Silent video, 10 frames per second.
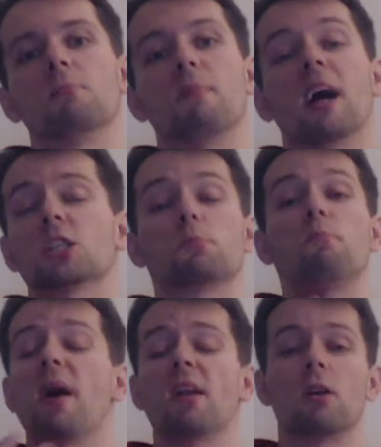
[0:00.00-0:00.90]
much
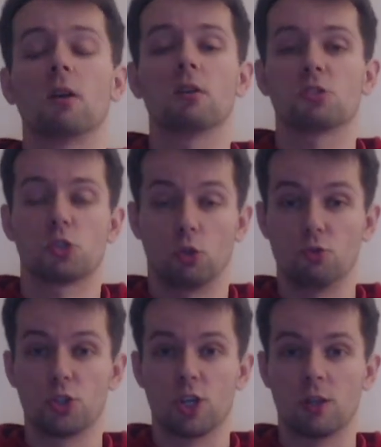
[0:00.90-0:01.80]
better
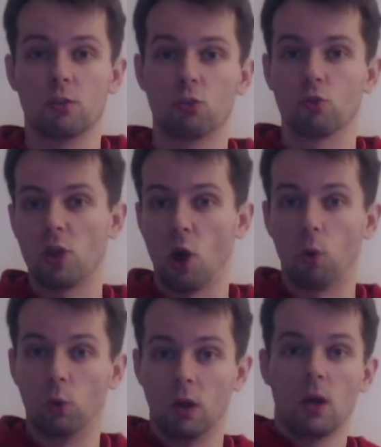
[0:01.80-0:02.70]
solution to the
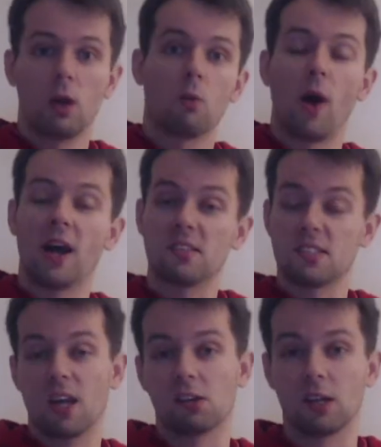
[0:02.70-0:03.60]
whole why is
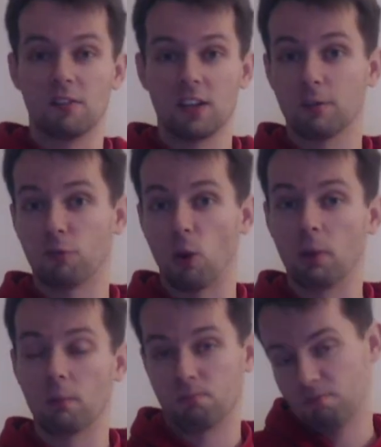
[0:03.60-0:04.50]
this character living in a
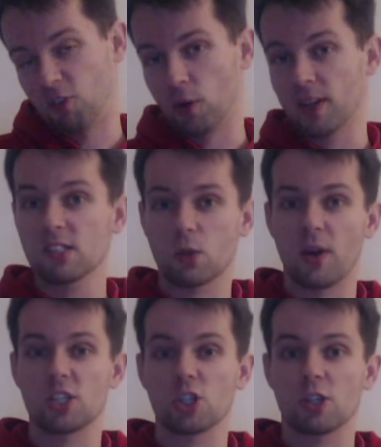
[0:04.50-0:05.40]
forest
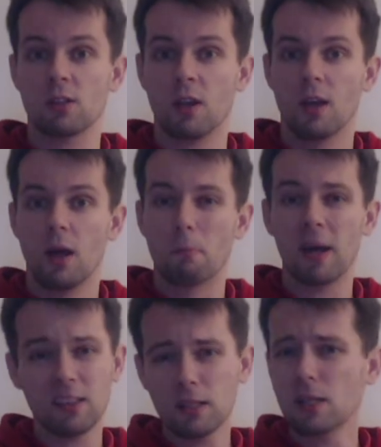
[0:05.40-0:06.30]
question,
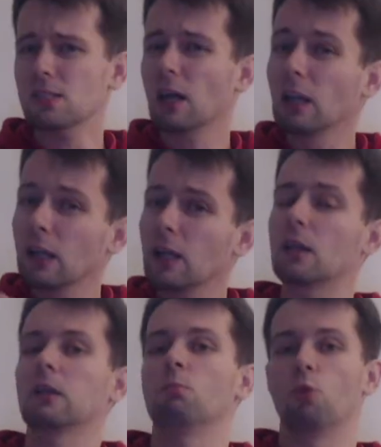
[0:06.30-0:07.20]
but it is a
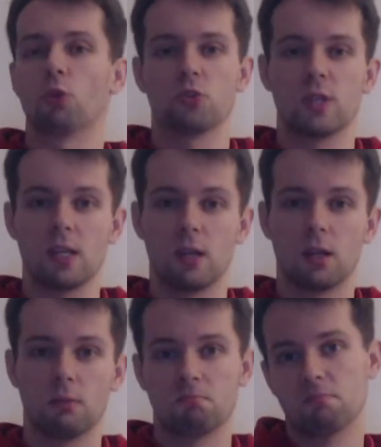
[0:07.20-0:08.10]
little more
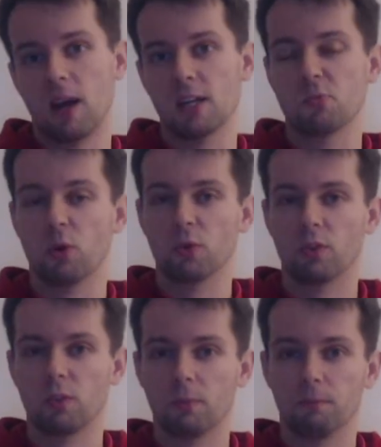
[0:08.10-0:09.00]
unique, I
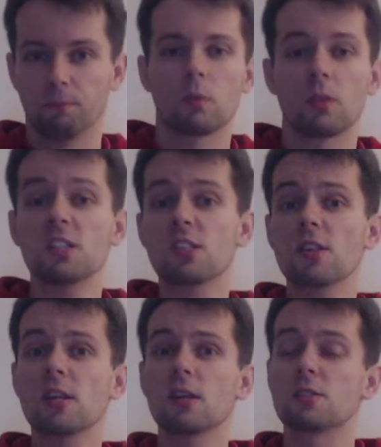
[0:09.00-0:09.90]
suppose. This
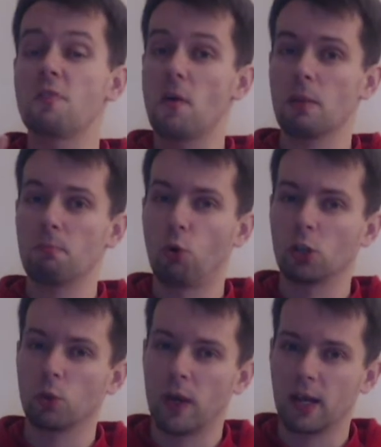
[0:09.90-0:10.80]
thing is very
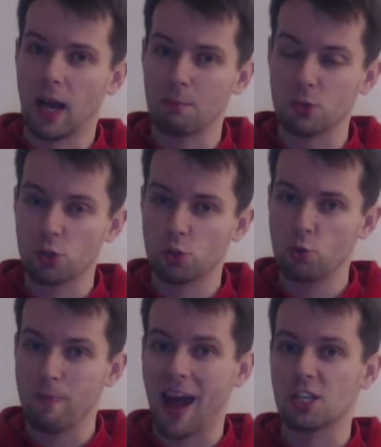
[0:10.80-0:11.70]
important when it comes
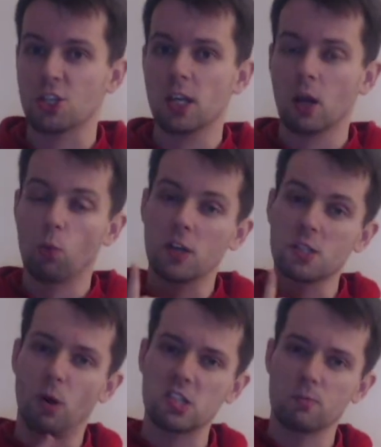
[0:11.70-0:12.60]
to magic and what
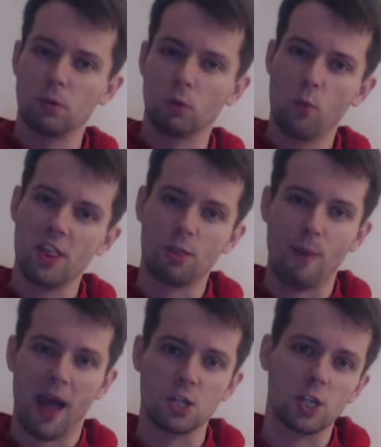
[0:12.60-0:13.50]
is possible with
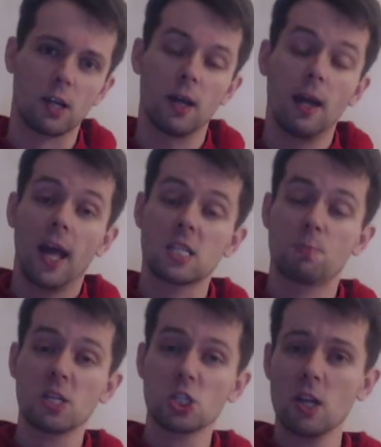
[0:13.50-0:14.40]
magic,
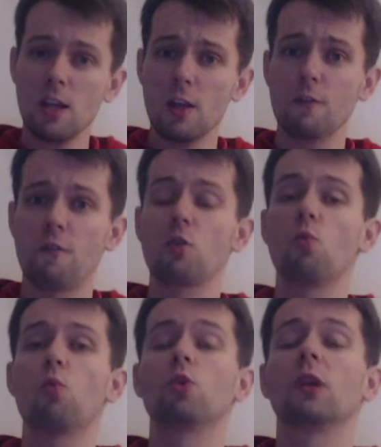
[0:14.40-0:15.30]
especially if you
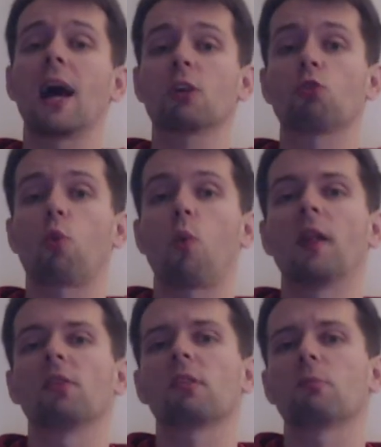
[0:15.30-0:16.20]
would like to
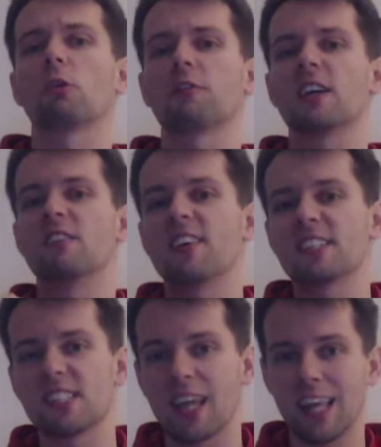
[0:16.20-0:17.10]
run some sort of
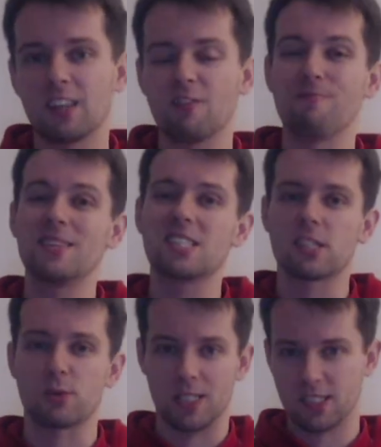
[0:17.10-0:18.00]
investigative
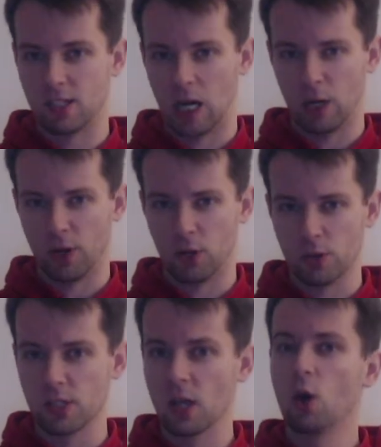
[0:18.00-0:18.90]
mystery
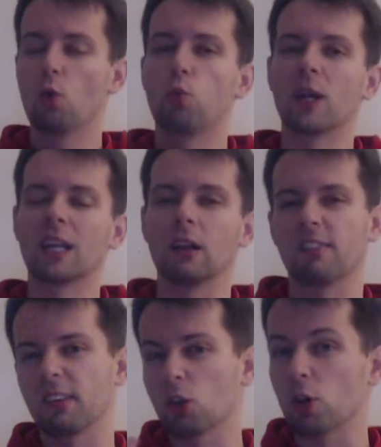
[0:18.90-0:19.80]
scenarios,
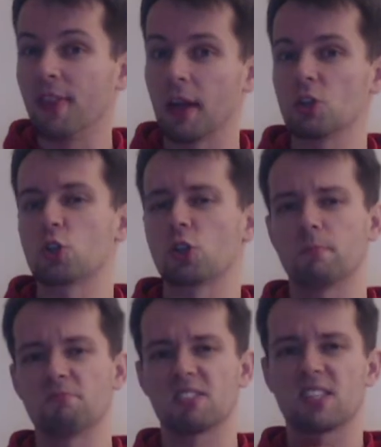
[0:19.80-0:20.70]
riddles and
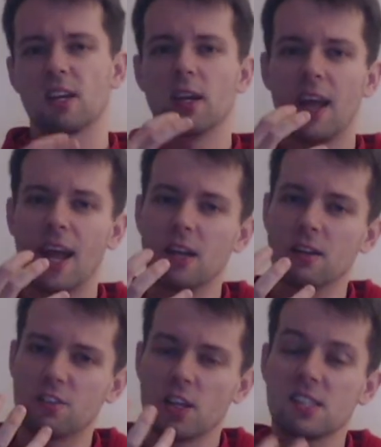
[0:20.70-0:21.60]
conundrums
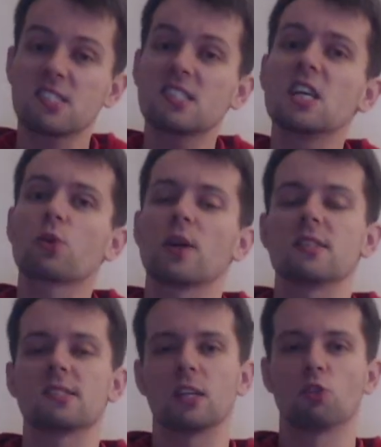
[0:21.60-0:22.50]
and
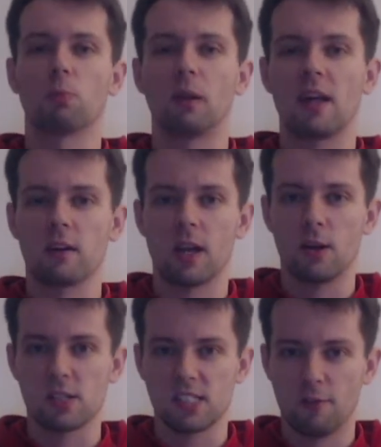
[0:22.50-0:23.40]
secrets that your player
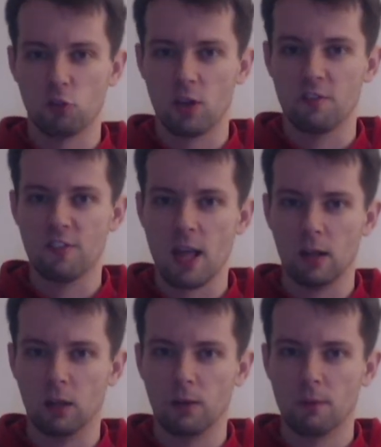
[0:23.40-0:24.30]
characters have to
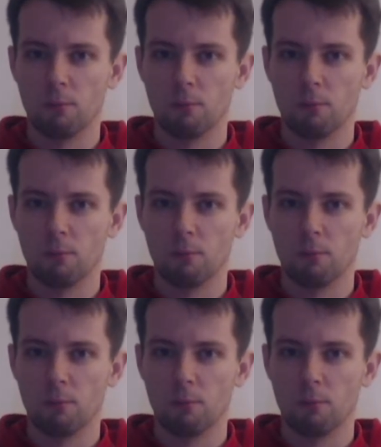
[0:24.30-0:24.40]
unveil.